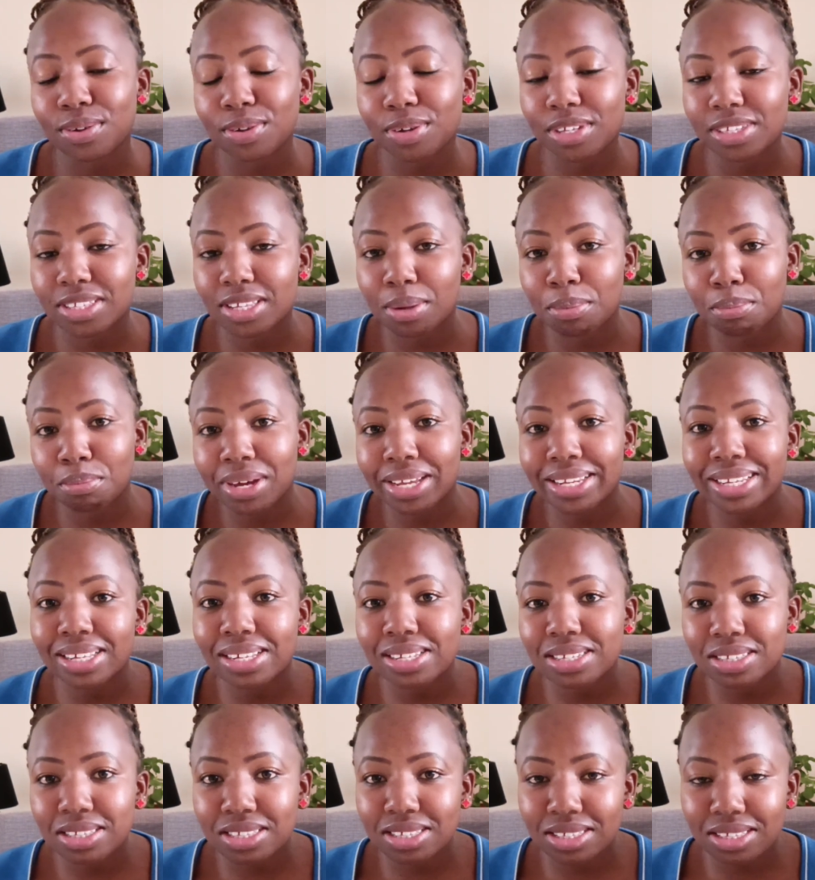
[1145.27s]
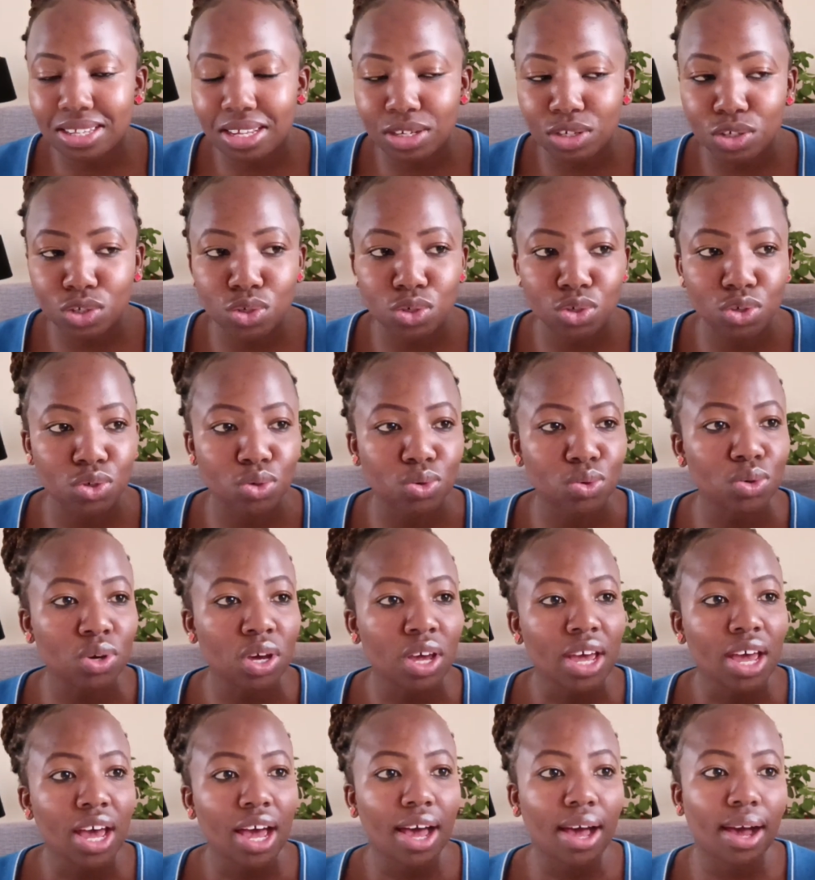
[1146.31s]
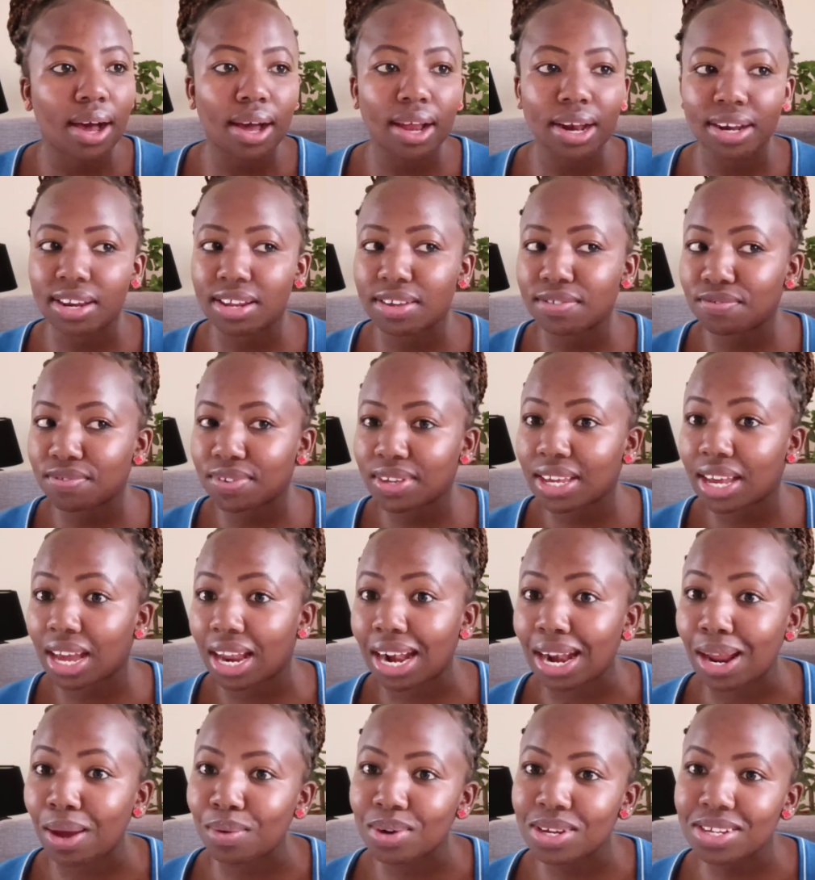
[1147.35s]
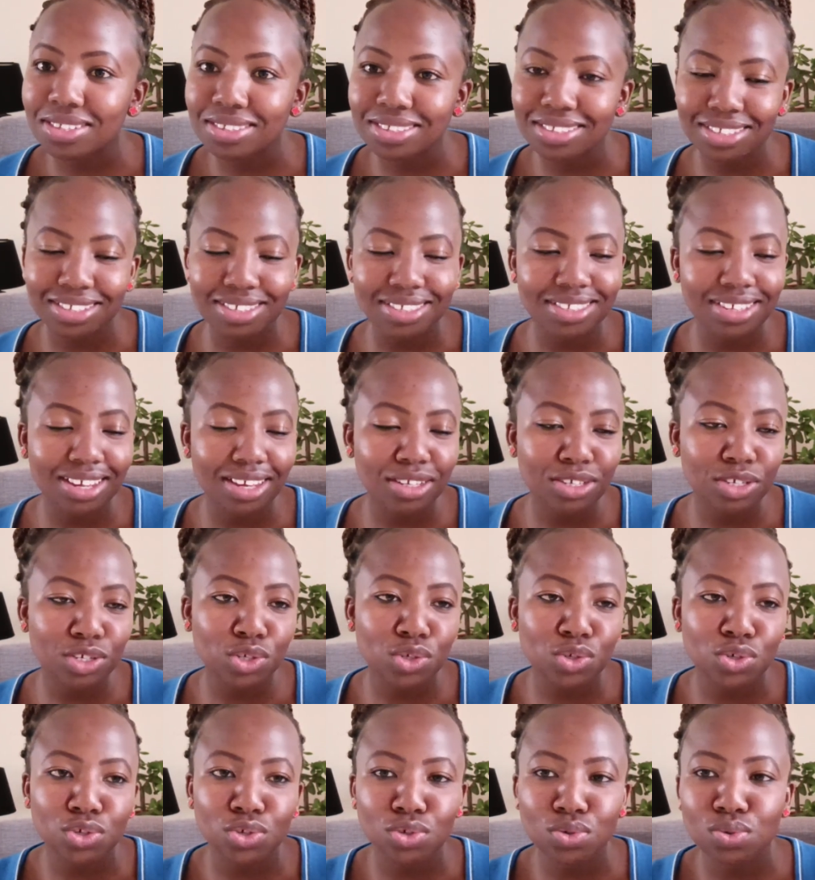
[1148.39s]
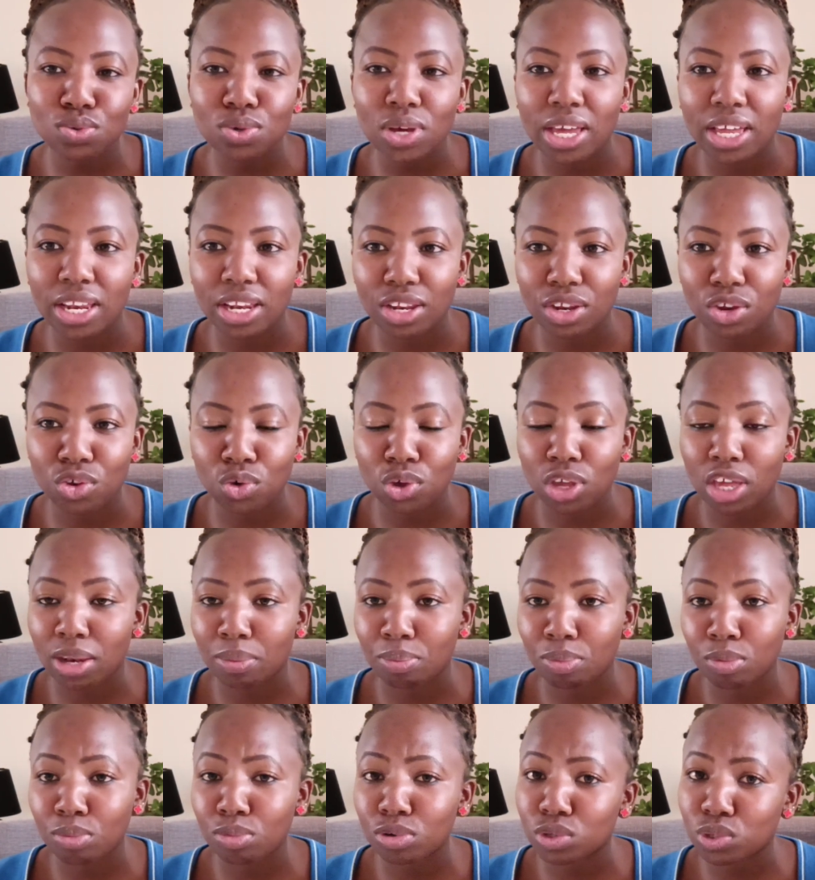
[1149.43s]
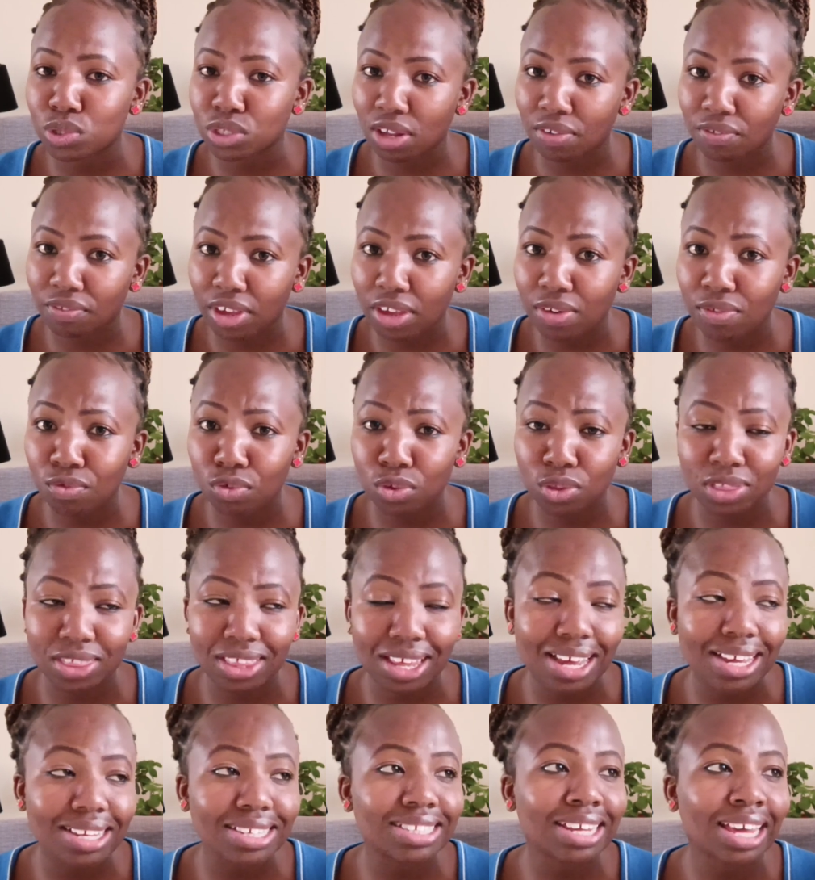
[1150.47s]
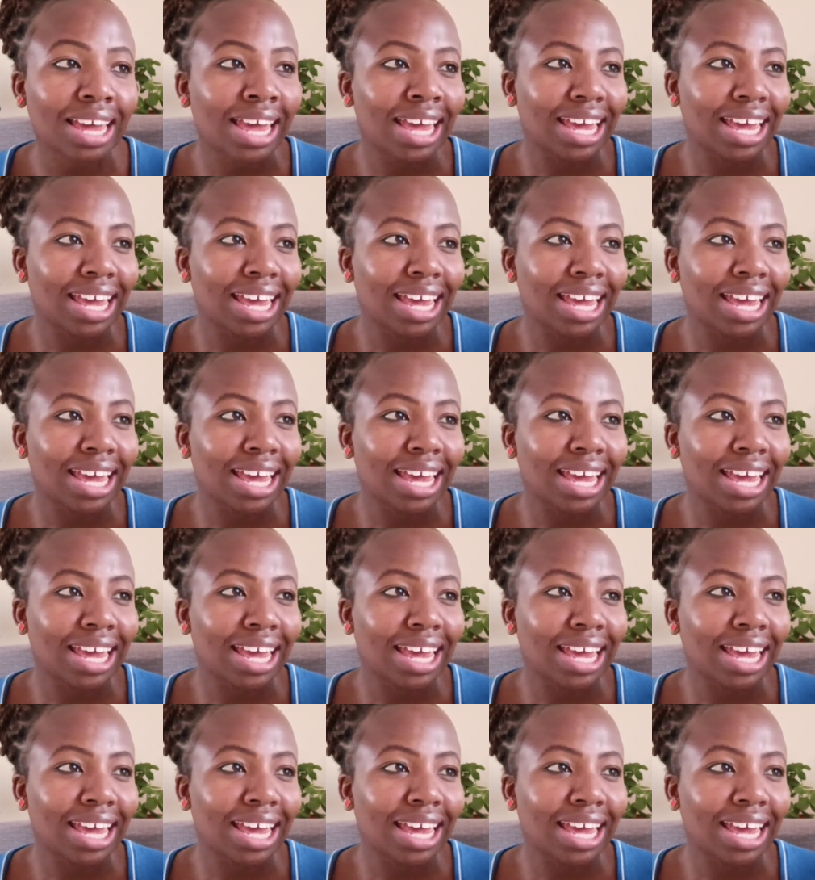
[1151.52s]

some money is sent to you, living allowance is sent to you, and you can be able to survive on that.